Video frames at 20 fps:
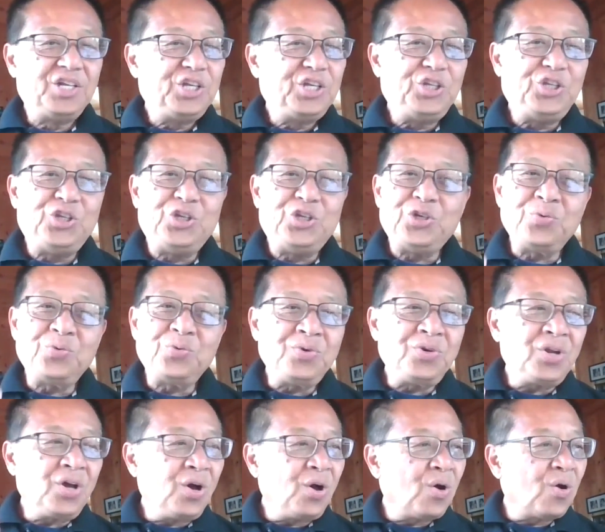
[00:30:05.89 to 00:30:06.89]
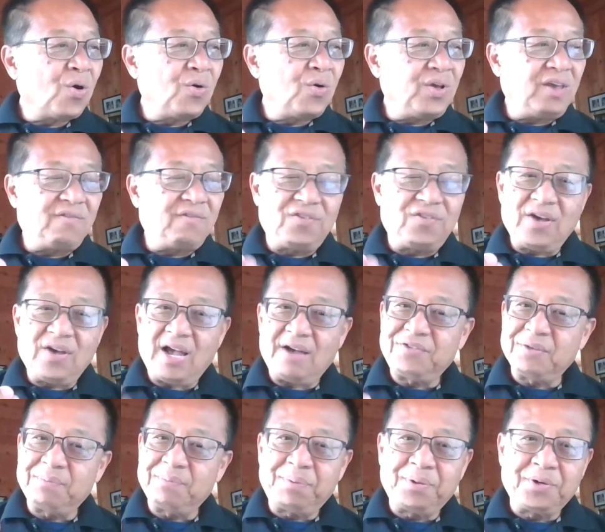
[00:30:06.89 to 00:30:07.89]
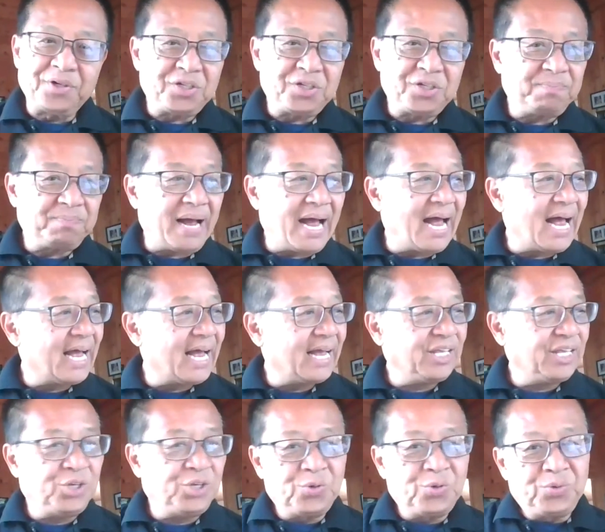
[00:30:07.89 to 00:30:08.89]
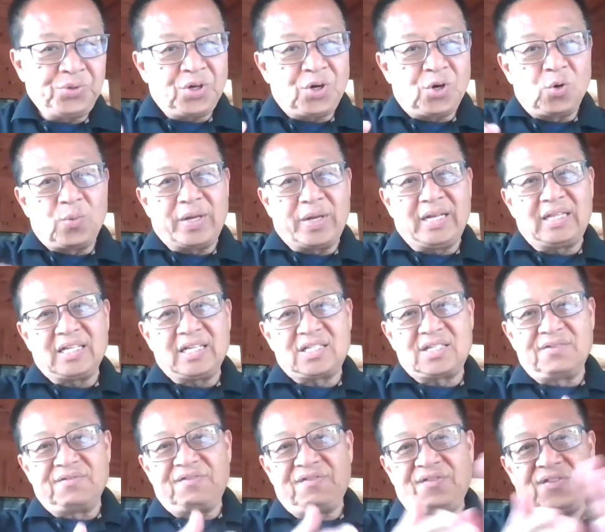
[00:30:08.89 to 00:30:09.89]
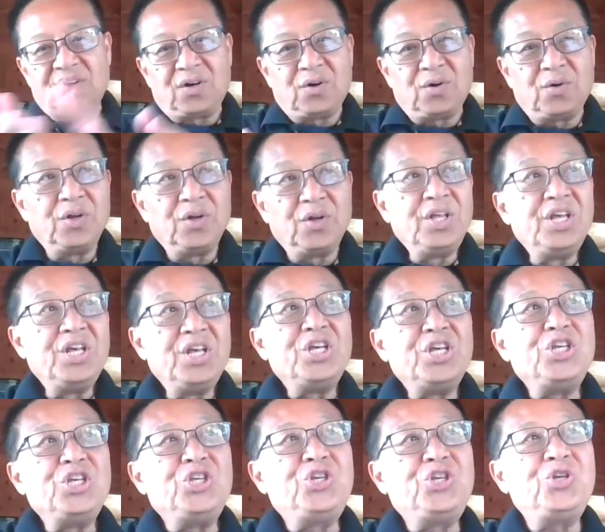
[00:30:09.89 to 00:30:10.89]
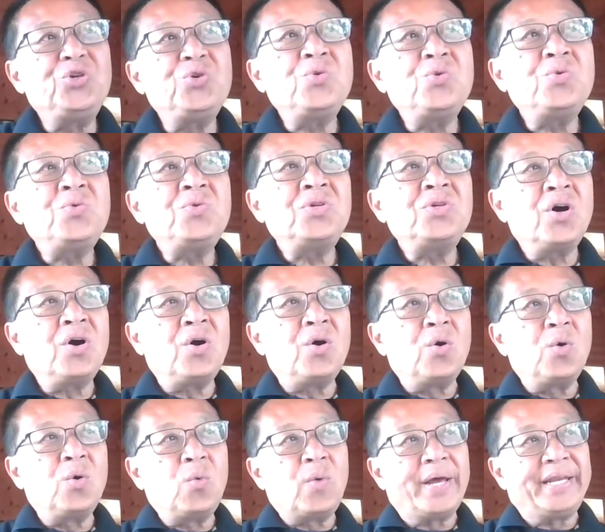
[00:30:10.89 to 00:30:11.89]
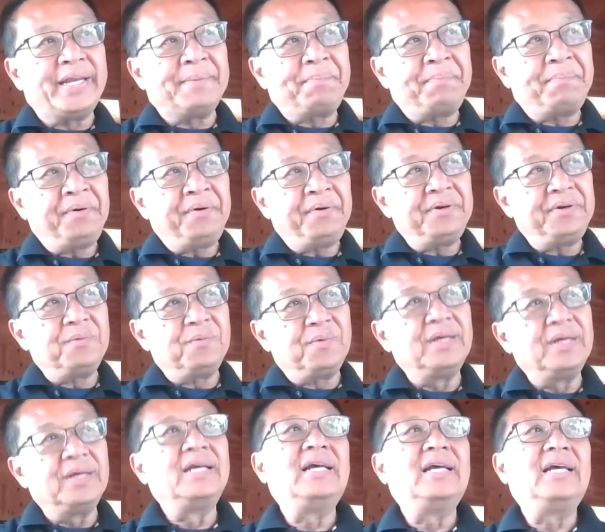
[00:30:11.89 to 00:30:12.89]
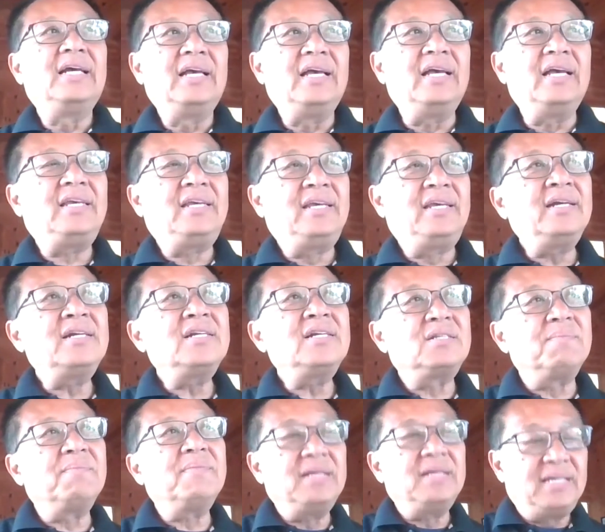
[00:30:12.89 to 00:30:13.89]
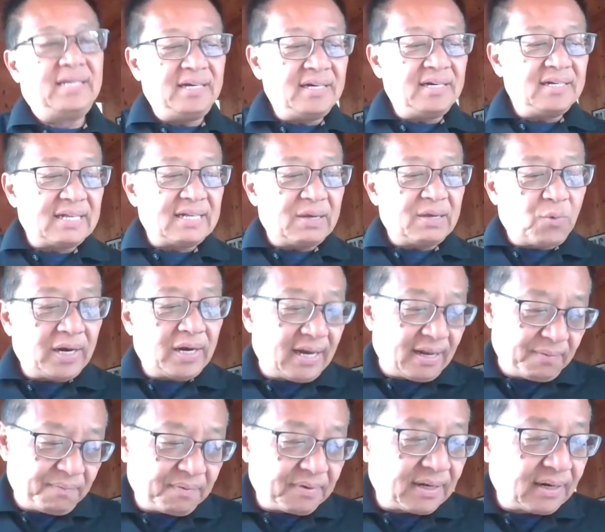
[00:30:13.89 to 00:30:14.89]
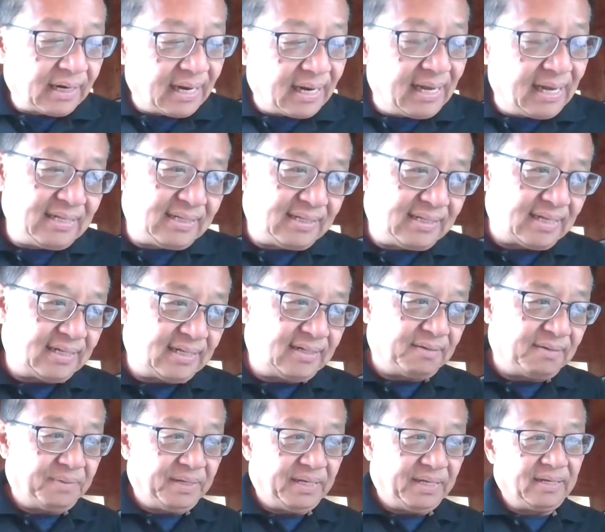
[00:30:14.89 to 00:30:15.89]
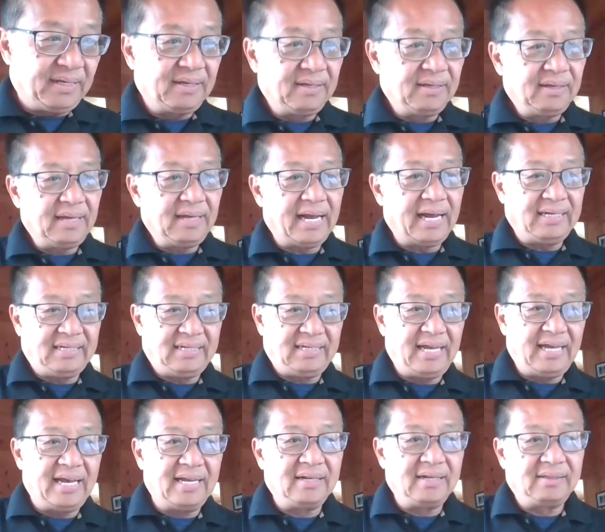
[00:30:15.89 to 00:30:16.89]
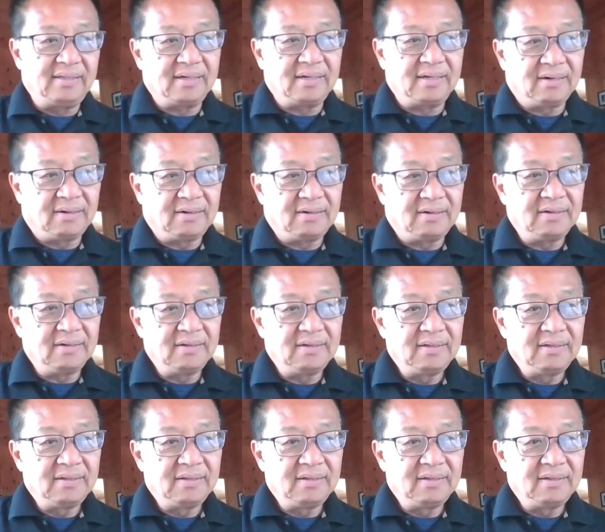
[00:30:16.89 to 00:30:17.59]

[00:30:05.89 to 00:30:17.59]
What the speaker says: You know if you have to push back, you know when it doesn't flow, you know when here's what client says to me at the end of the call.